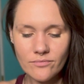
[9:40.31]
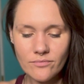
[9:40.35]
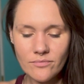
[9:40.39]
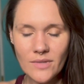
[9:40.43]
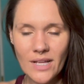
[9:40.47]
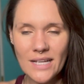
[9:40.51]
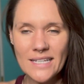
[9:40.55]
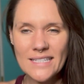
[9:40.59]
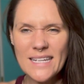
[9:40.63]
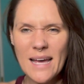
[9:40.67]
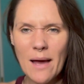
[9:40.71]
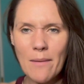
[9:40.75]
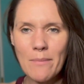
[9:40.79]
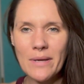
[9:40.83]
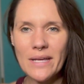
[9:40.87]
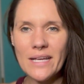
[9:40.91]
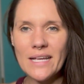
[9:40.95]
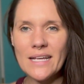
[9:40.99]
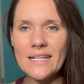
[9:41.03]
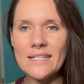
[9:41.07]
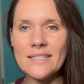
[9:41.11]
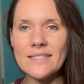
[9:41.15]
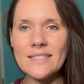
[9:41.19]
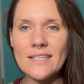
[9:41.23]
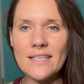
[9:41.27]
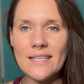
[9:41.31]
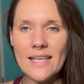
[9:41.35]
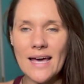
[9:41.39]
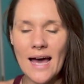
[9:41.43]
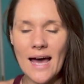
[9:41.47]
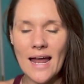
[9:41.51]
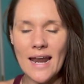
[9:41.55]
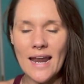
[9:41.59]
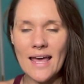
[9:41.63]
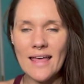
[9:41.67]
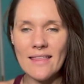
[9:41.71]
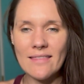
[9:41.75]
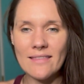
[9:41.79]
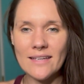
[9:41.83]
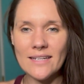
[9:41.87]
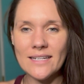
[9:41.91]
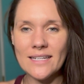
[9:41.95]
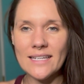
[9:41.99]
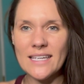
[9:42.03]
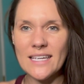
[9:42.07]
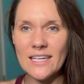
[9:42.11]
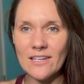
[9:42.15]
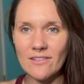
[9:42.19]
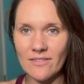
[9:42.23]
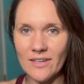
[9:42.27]
Tapping into that and then
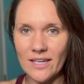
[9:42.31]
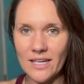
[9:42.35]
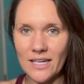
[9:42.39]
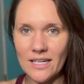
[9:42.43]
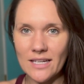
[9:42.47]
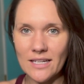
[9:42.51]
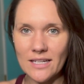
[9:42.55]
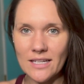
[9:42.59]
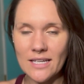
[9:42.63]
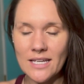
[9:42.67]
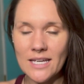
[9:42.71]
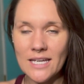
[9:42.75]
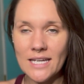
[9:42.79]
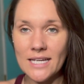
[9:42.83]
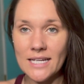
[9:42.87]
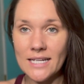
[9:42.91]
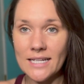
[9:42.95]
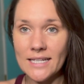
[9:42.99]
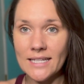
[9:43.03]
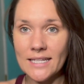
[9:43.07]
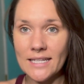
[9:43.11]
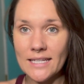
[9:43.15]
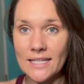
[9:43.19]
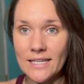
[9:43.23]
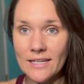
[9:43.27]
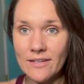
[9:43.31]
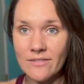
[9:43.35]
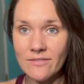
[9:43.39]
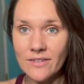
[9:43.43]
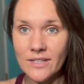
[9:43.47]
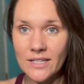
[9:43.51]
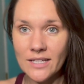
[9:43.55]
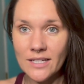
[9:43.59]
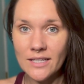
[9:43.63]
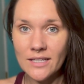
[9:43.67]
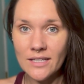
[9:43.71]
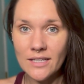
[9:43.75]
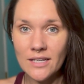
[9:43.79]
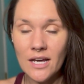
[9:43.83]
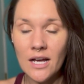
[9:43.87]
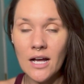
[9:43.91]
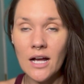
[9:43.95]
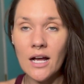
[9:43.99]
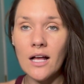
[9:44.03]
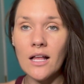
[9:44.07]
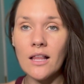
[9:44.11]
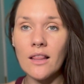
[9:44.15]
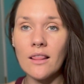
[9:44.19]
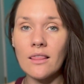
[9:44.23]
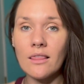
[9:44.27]
giving
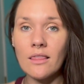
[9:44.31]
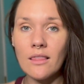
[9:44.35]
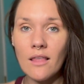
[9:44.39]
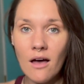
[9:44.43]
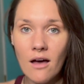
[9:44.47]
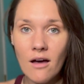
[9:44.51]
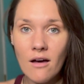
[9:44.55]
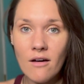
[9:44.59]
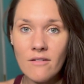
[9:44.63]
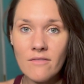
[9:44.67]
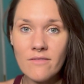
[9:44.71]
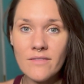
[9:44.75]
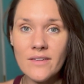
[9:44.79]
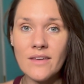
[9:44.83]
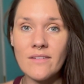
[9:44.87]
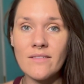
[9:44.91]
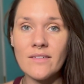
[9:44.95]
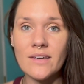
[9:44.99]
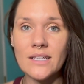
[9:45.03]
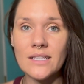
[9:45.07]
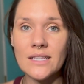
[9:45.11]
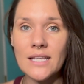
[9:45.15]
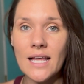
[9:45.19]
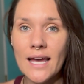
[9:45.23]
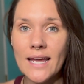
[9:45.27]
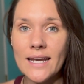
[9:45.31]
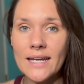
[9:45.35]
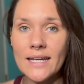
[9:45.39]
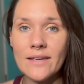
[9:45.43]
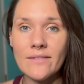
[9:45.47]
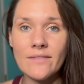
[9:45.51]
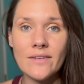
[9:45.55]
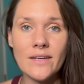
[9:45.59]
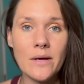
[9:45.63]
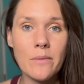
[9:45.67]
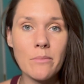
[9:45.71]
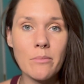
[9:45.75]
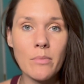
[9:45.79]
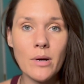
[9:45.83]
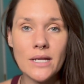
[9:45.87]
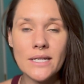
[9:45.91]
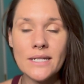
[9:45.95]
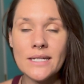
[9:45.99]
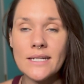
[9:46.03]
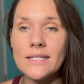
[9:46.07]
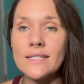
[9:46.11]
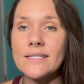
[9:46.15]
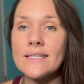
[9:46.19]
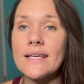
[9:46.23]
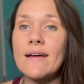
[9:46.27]
love, giving light, giving
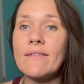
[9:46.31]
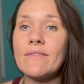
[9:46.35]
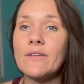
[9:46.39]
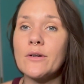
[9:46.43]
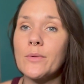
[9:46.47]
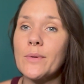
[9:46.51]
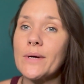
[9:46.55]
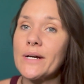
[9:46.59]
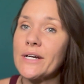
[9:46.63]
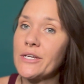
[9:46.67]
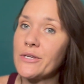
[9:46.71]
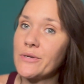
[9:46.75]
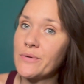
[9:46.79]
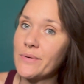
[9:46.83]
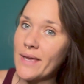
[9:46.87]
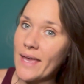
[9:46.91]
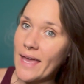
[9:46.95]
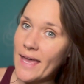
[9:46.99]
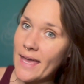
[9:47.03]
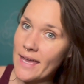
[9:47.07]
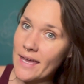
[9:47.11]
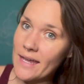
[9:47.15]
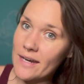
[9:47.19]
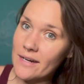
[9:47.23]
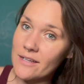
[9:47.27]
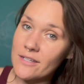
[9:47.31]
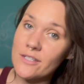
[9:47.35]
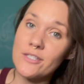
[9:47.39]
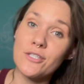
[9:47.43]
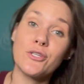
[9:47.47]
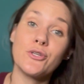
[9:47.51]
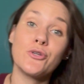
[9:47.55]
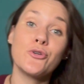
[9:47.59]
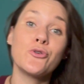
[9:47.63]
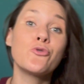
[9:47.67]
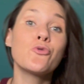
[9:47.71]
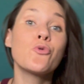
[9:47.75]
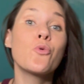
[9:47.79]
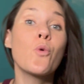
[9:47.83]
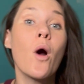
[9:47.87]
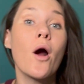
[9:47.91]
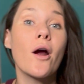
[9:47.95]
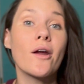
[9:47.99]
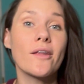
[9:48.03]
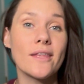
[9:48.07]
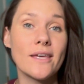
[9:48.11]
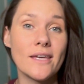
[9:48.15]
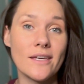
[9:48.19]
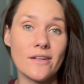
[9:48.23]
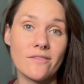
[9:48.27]
abundance everywhere you can, because you are
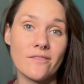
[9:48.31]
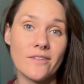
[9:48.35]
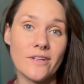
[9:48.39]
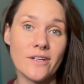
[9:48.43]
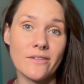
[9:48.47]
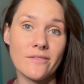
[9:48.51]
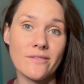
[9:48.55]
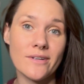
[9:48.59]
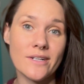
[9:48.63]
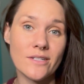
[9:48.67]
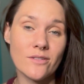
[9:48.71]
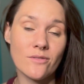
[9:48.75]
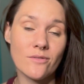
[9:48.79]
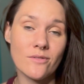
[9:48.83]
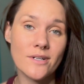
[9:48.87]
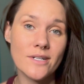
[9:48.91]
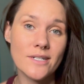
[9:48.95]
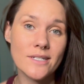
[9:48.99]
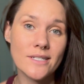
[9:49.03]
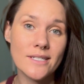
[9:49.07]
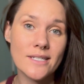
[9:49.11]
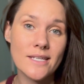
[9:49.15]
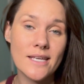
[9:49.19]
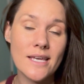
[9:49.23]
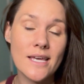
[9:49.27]
the infinite resource.